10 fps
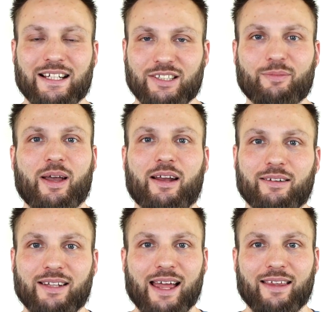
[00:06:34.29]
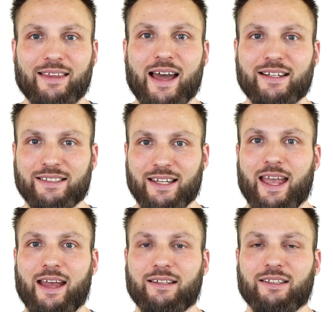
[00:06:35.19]
doesn't matter. That is the
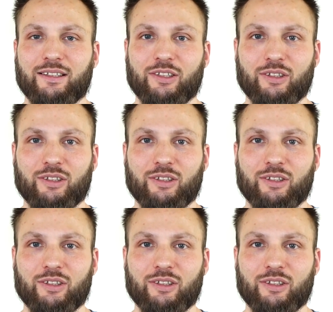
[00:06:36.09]
end.